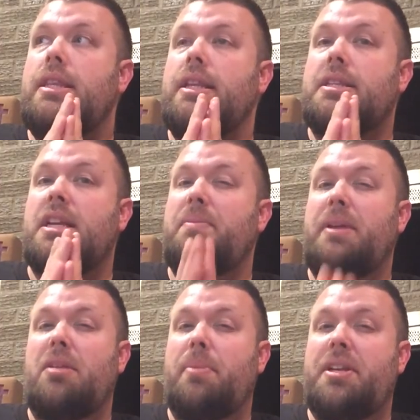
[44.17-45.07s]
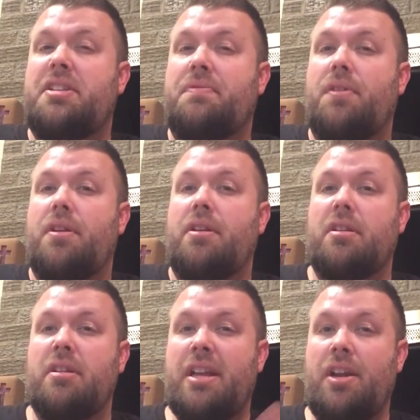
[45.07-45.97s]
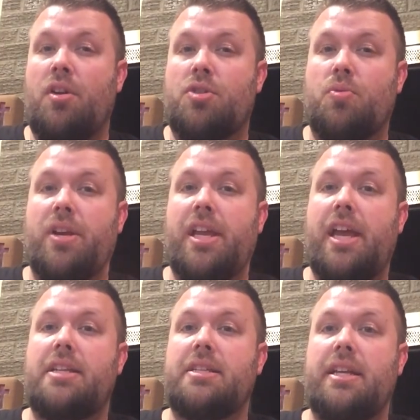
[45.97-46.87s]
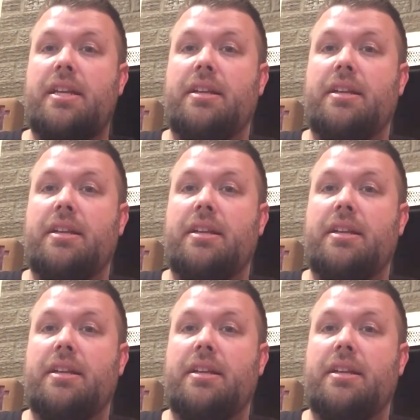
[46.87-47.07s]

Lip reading: it's going to be a little bit different here in 2018